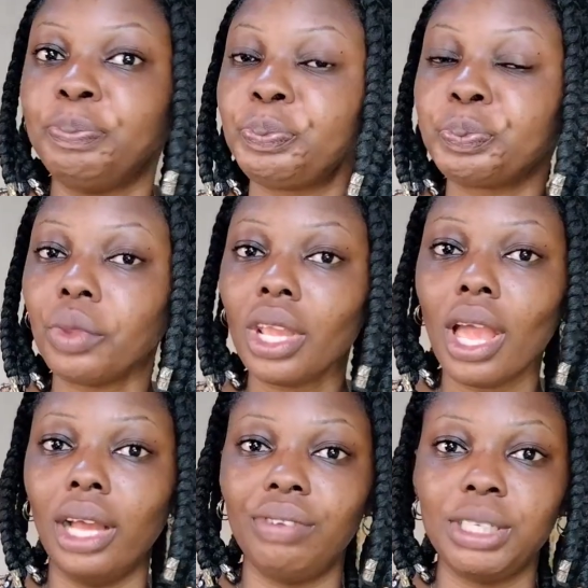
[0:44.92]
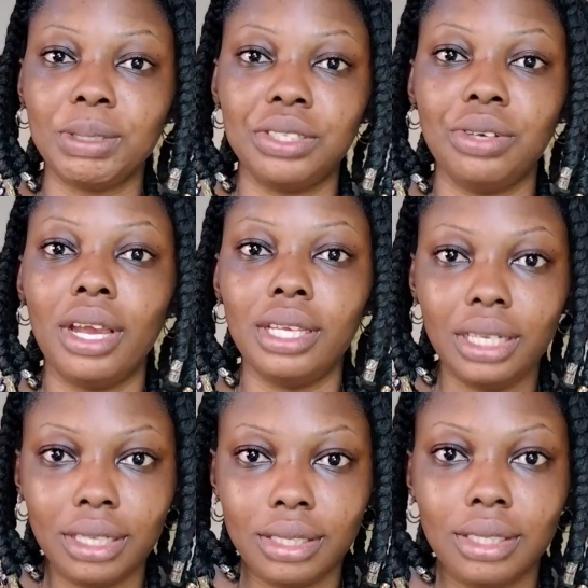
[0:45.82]
And the first material is
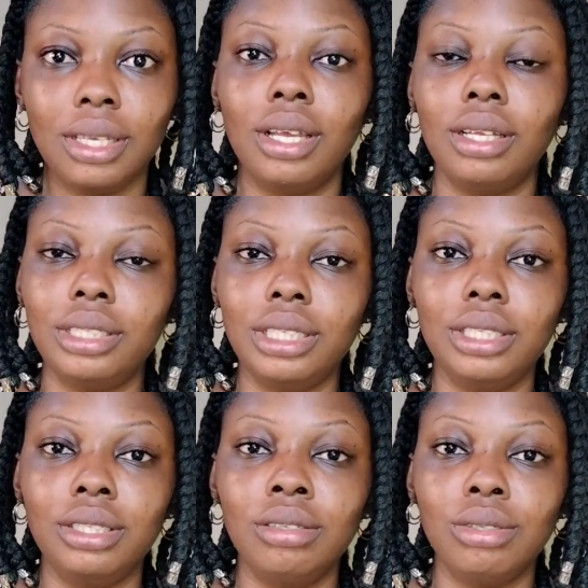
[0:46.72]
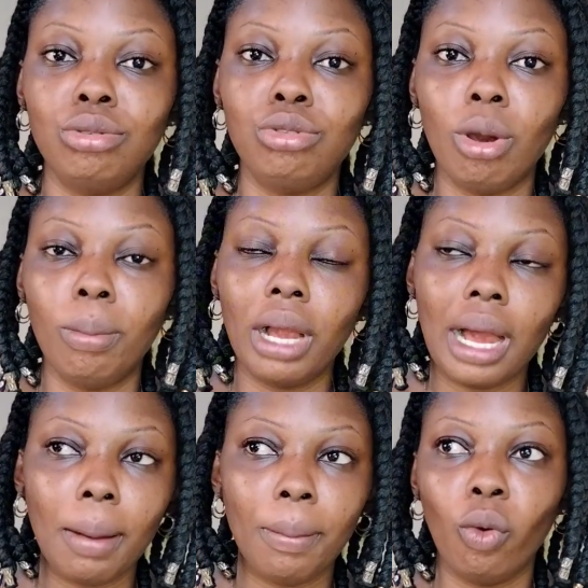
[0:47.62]
the dome cap
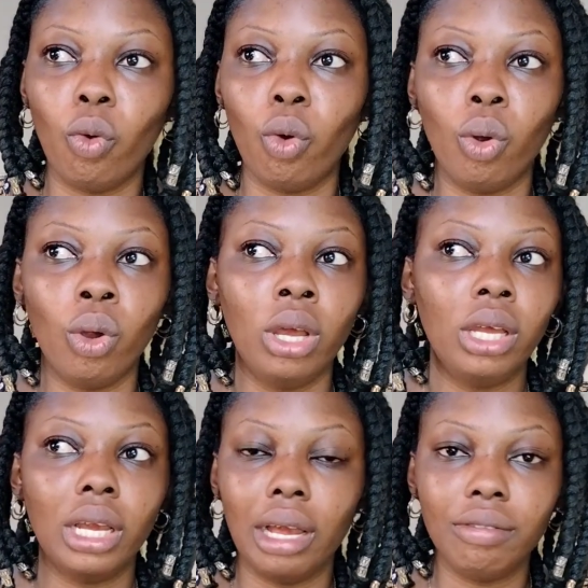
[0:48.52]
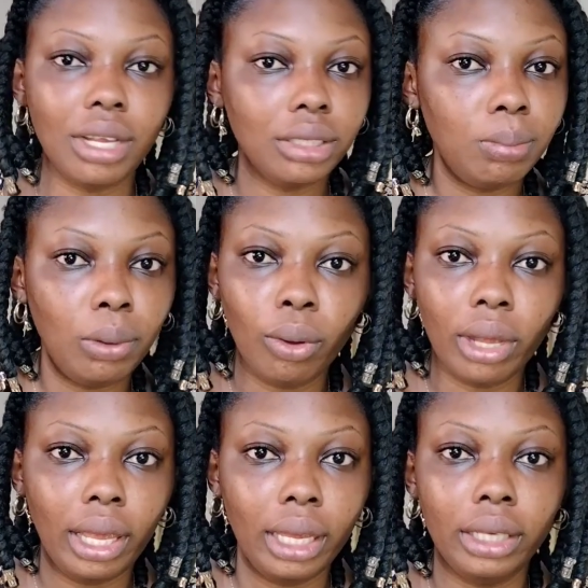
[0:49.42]
or canvas
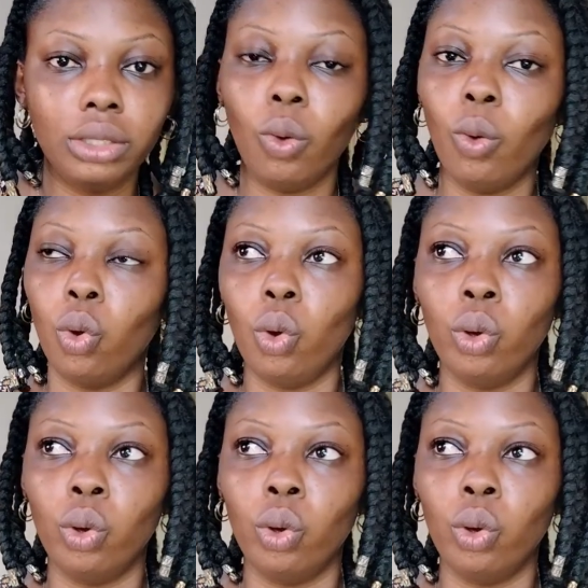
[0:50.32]
blockhead, or